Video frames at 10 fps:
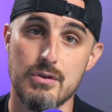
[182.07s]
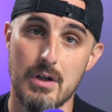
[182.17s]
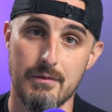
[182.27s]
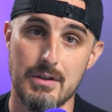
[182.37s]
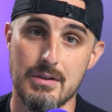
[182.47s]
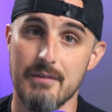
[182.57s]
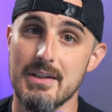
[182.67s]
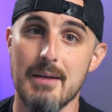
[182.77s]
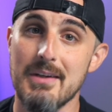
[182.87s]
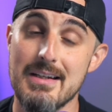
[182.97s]
service have
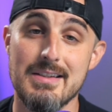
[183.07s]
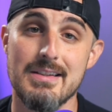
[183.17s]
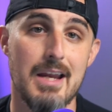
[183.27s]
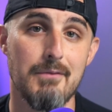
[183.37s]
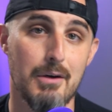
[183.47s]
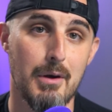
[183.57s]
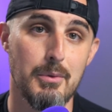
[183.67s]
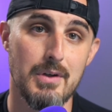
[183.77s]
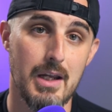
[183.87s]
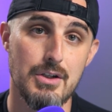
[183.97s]
attempted to save their
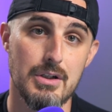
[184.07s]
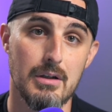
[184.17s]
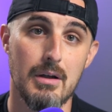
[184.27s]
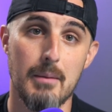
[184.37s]
reputation